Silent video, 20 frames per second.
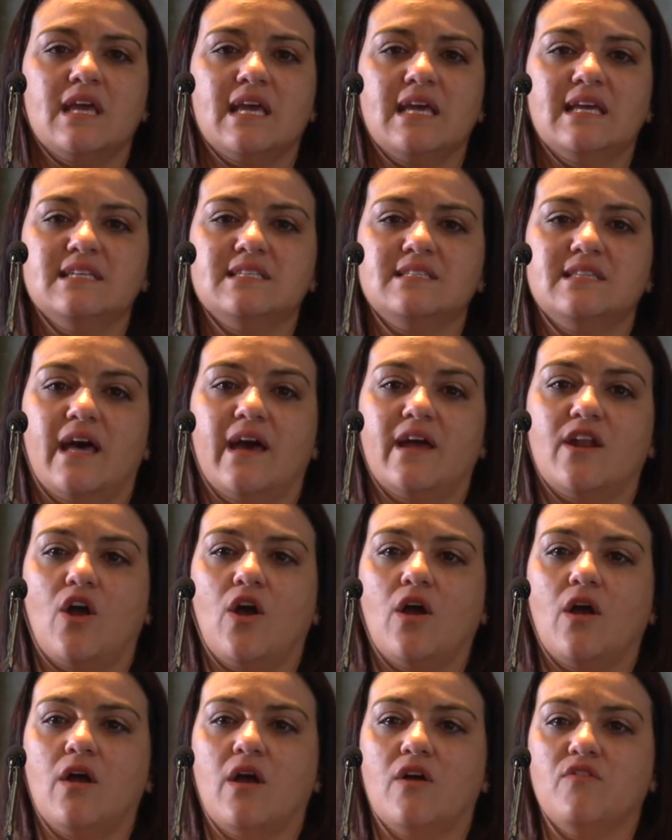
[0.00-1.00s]
is that
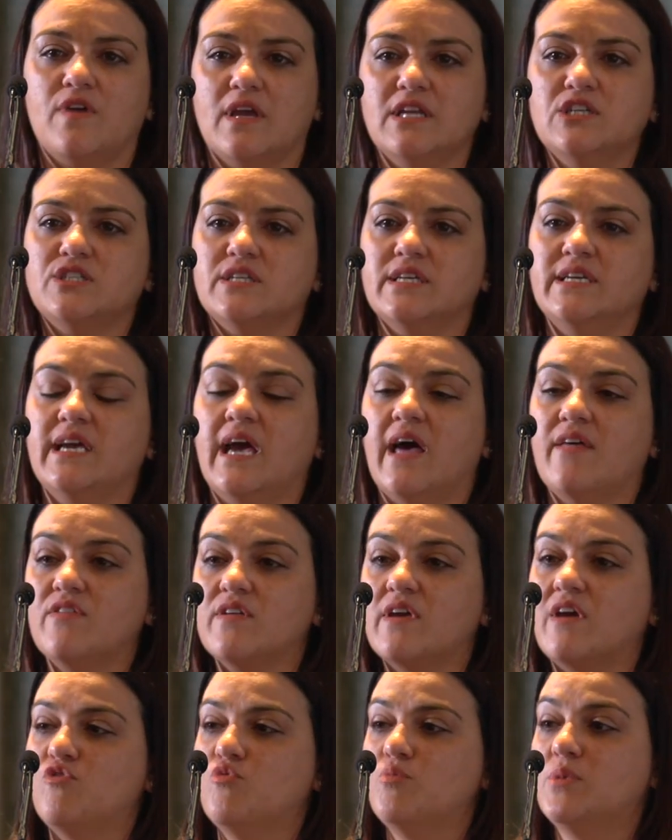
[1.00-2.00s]
eventually
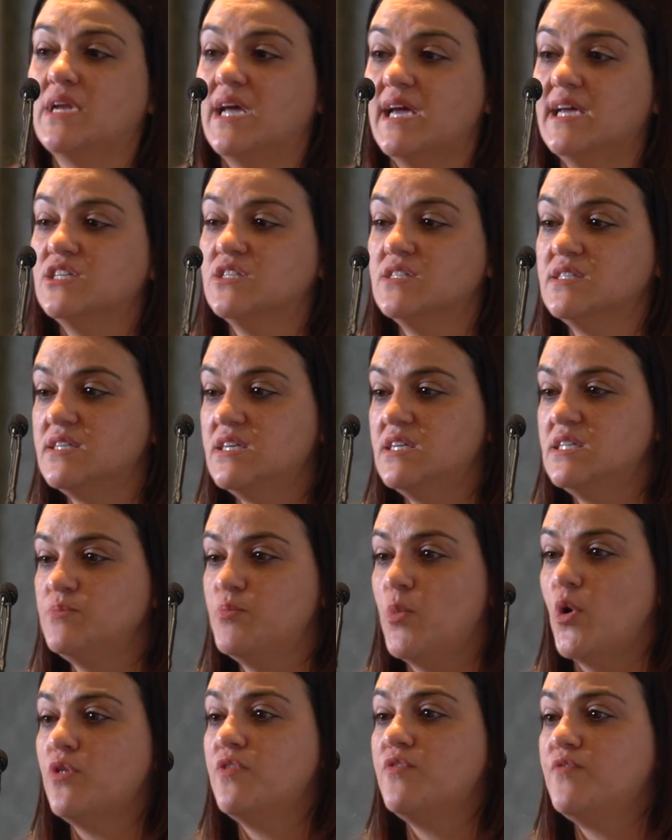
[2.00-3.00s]
other government agencies,
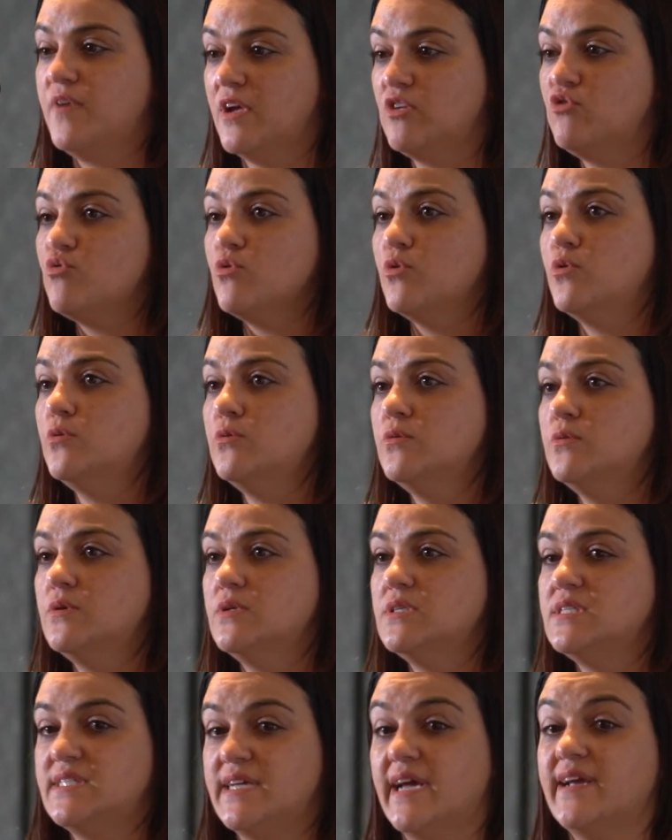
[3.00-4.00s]
both federal,
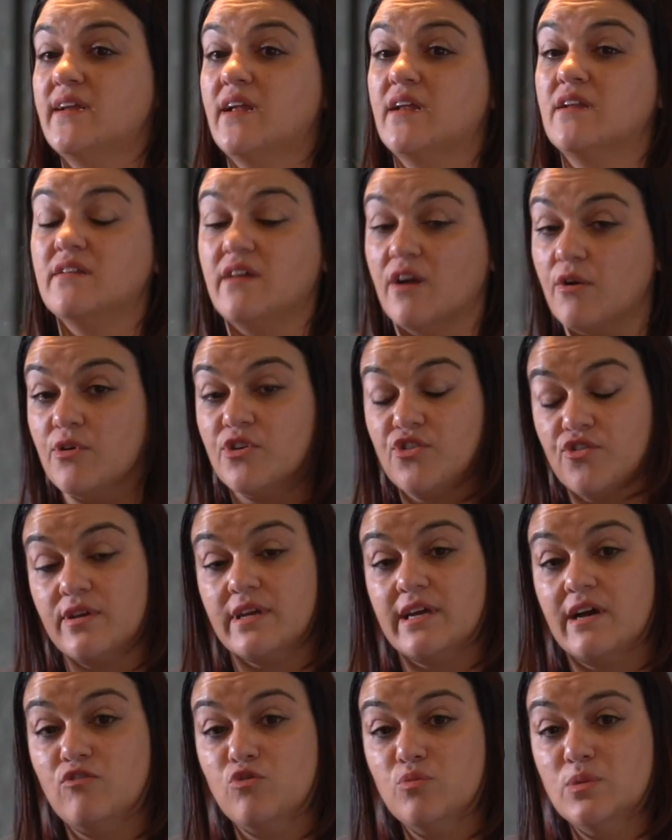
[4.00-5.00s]
state and territory
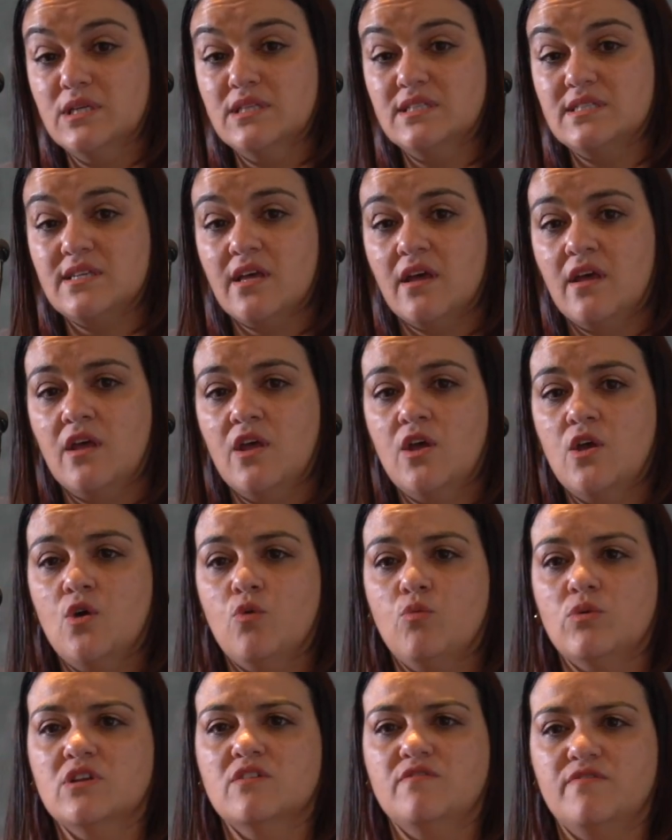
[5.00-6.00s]
governments,
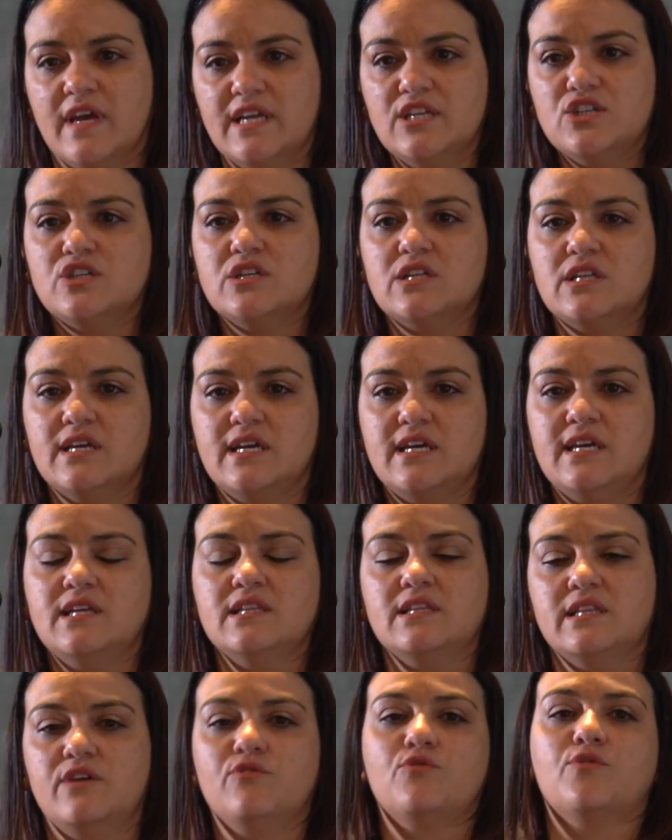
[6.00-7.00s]
will eventually
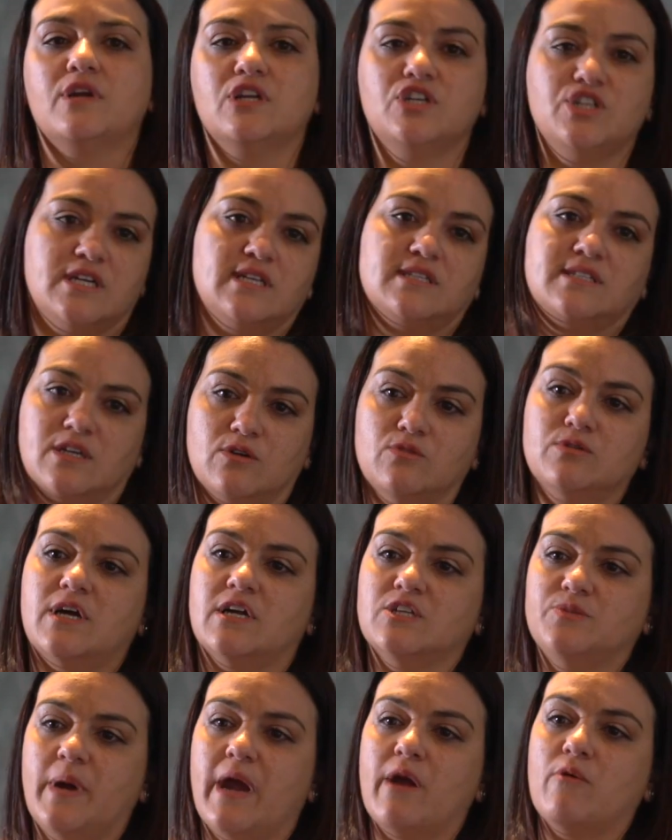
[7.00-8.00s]
leverage Single
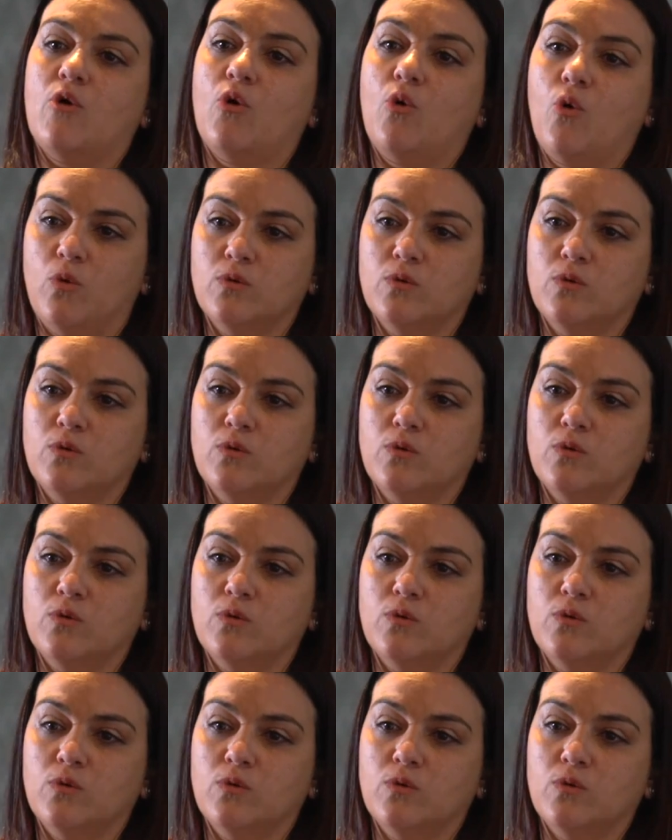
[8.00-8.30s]
Touch Payroll